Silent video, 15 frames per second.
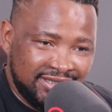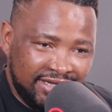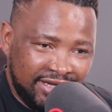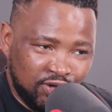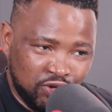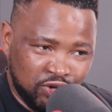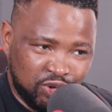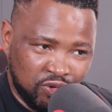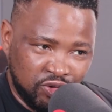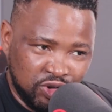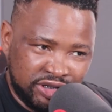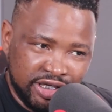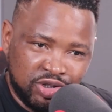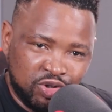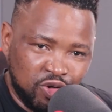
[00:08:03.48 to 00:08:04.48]
And also
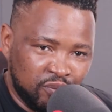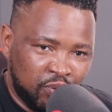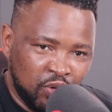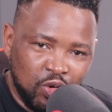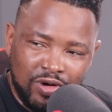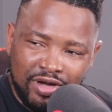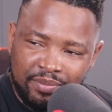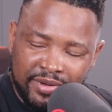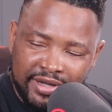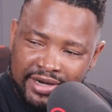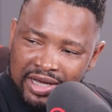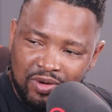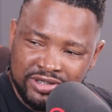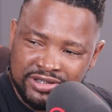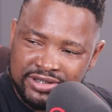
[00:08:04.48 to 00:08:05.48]
your TikTok blew up, man.
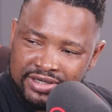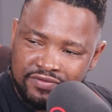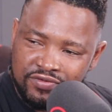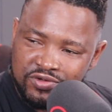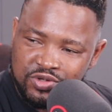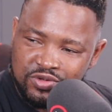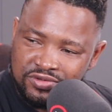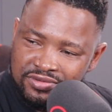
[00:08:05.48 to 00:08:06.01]
How was that for you?